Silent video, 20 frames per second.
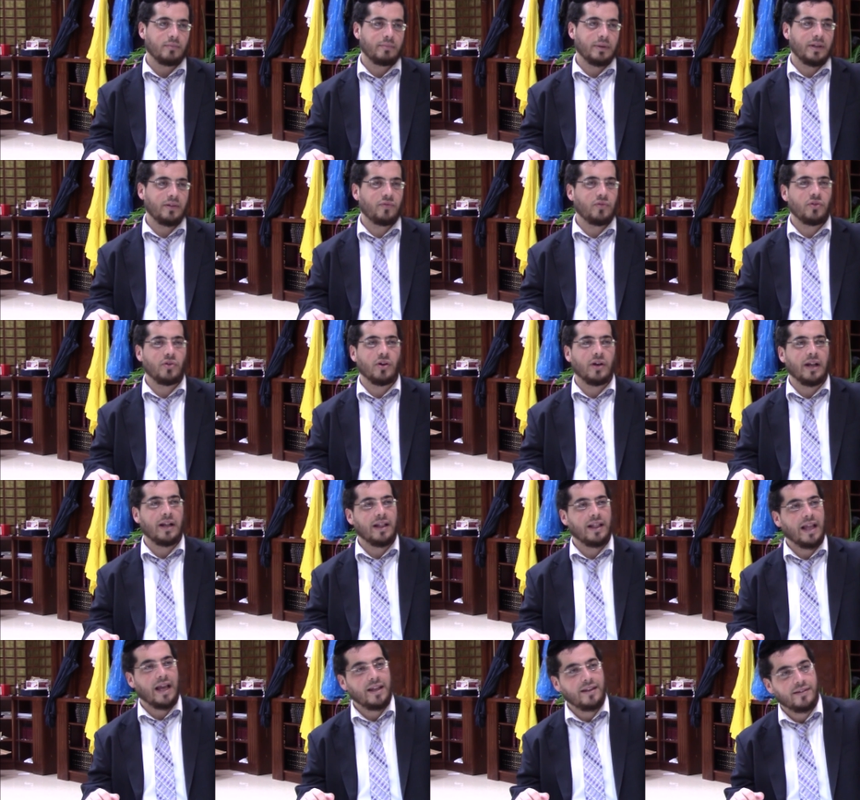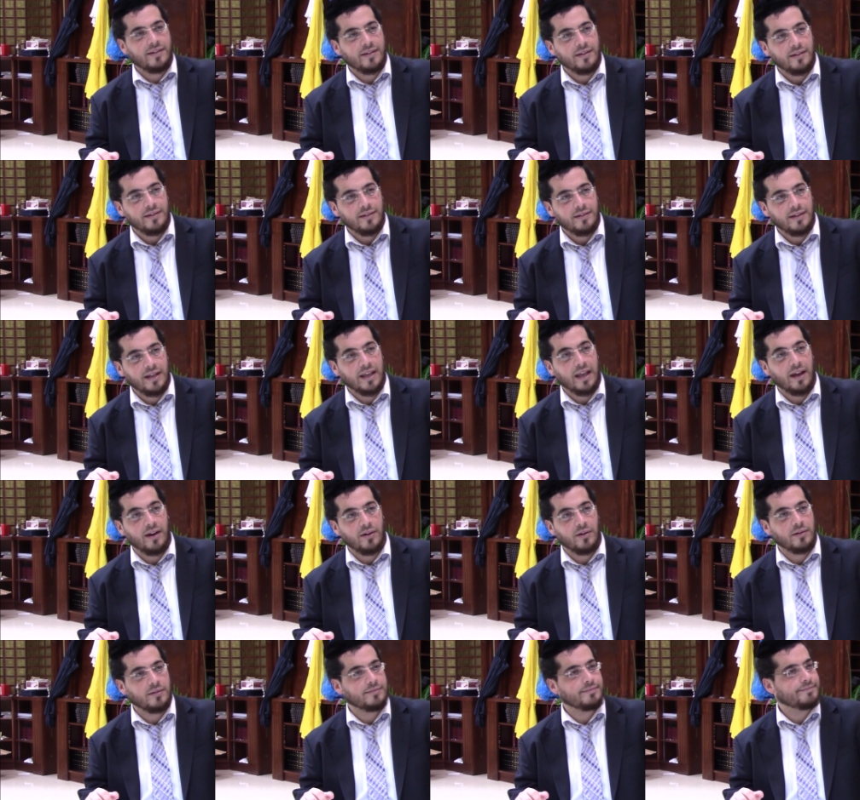But if you don't light the
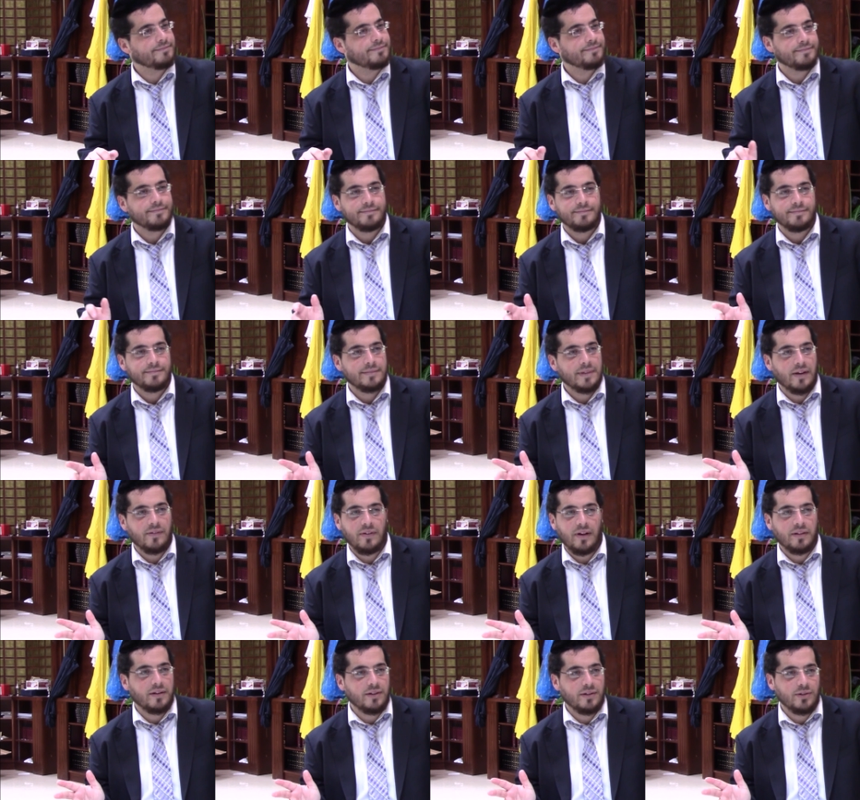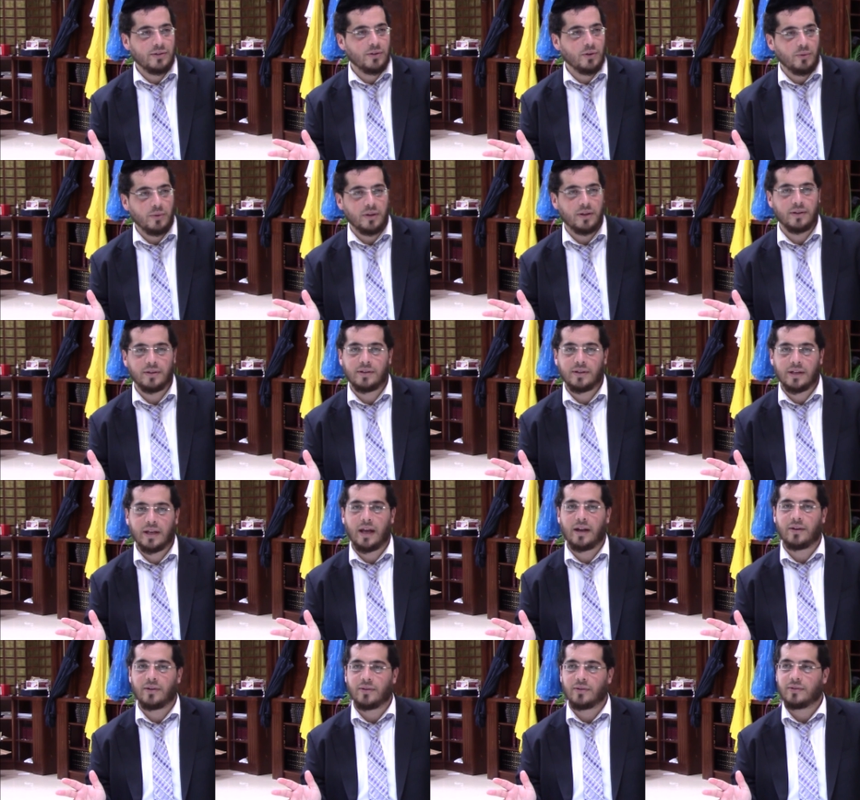candle, they have nothing to do with the
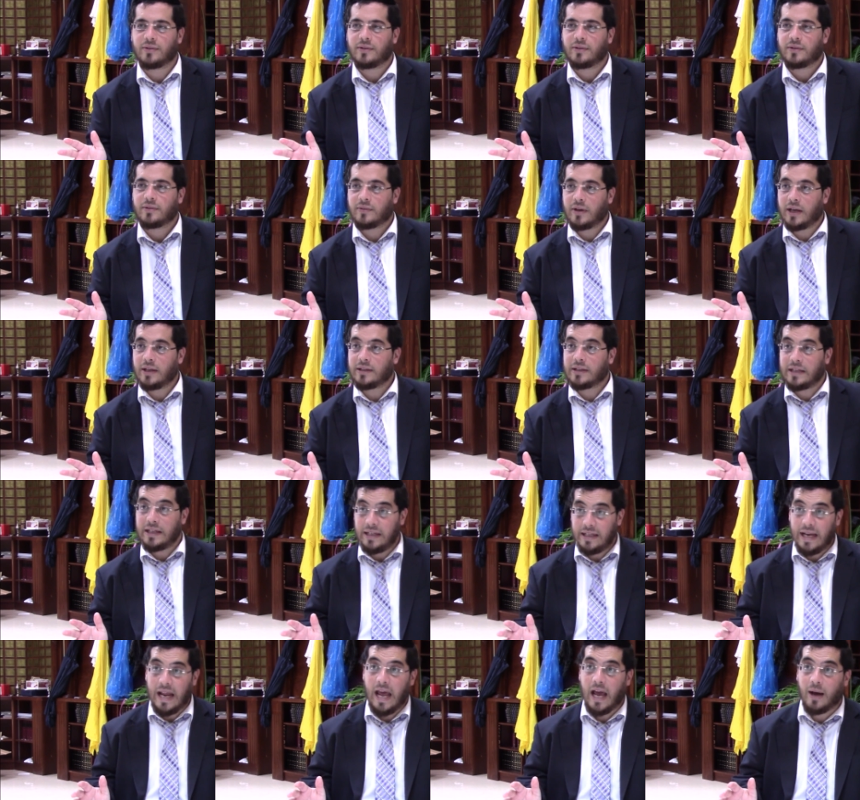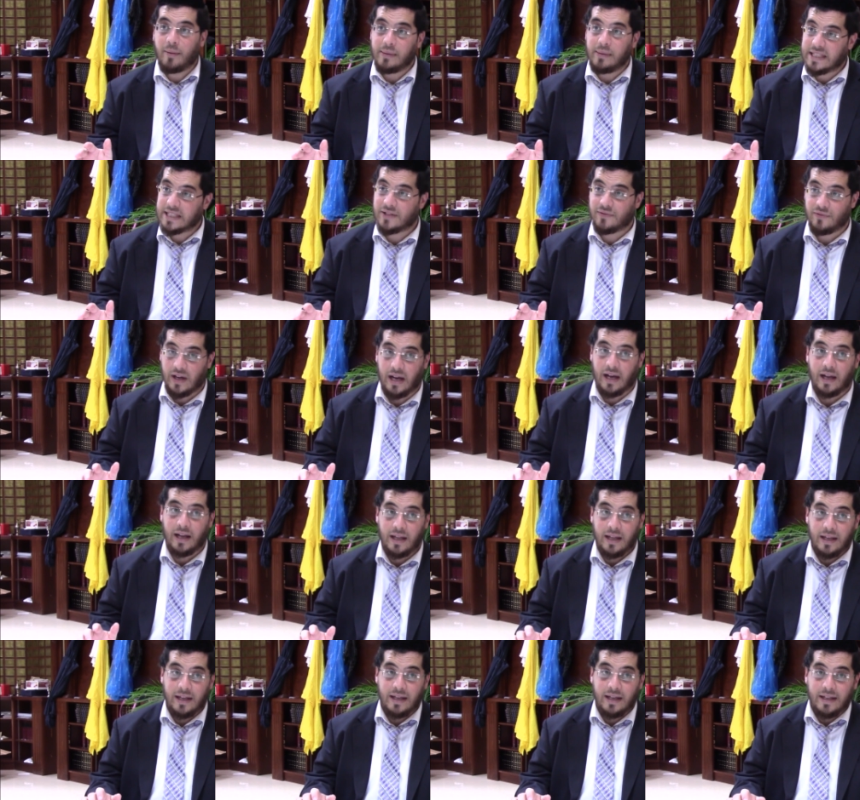candle. Right? Kiner Mitzvah,
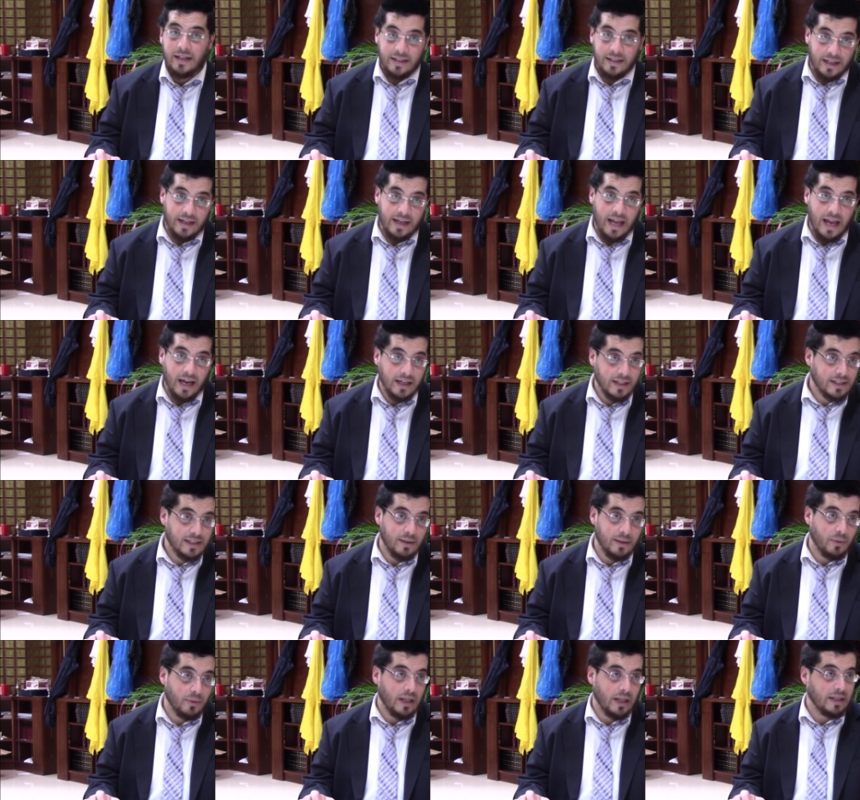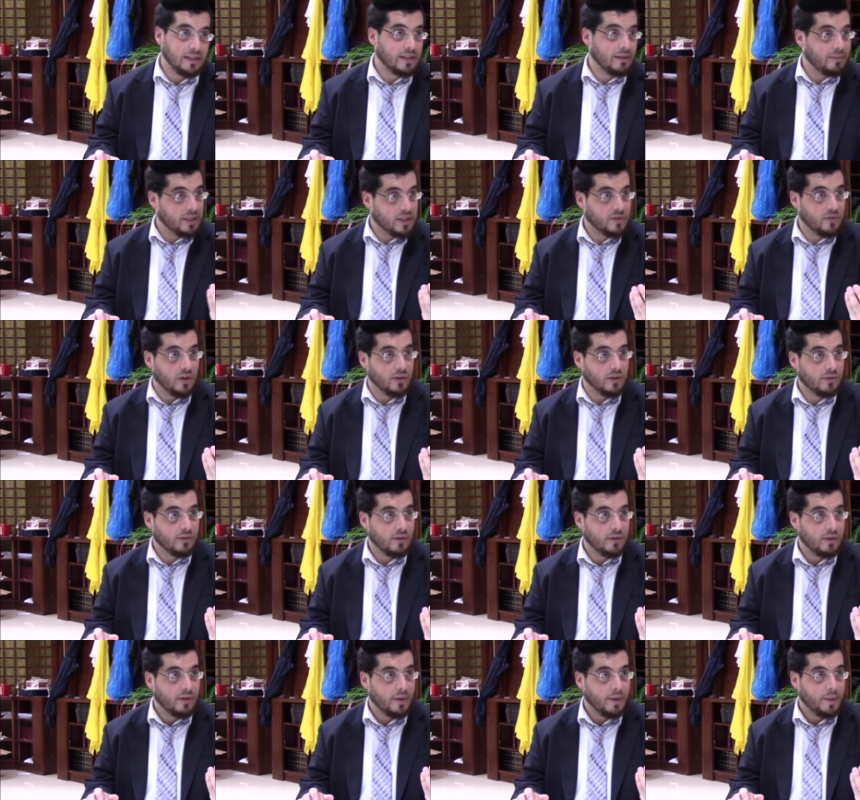the ner, it symbolizes the mitzvot.